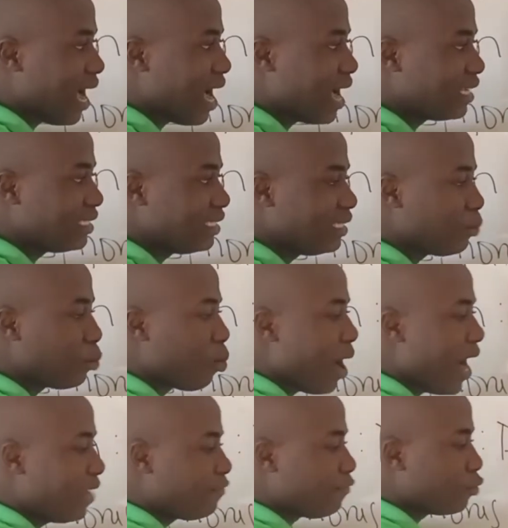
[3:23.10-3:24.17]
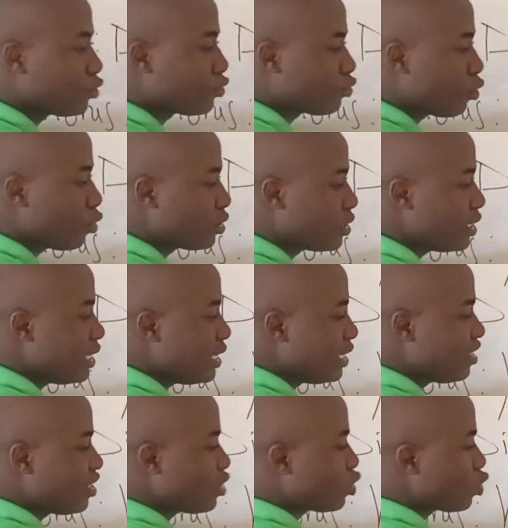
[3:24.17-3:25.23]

and white phosphorus is